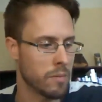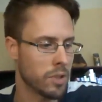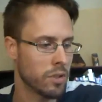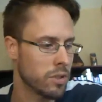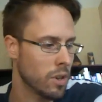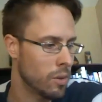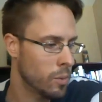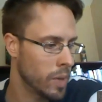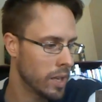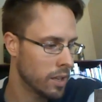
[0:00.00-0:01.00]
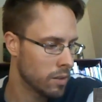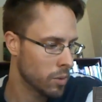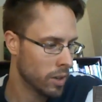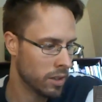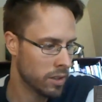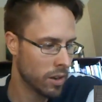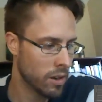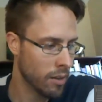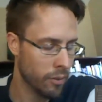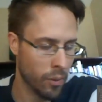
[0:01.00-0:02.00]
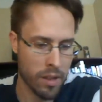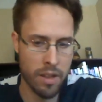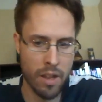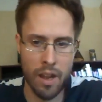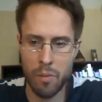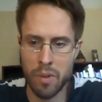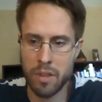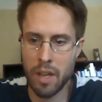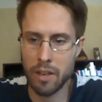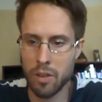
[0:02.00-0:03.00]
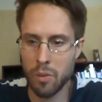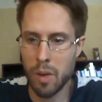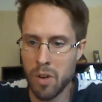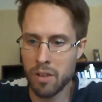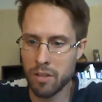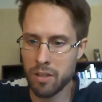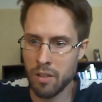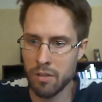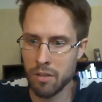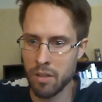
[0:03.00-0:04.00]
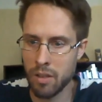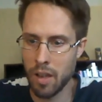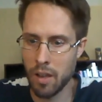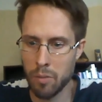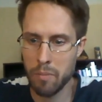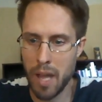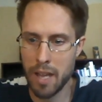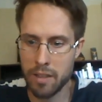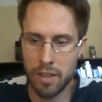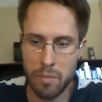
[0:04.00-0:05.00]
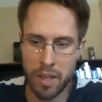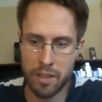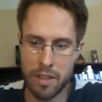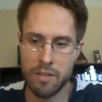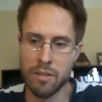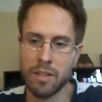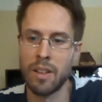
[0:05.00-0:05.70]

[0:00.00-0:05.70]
So we're going to start off with Dr. Whitmer. So I'll pass on the mic to you.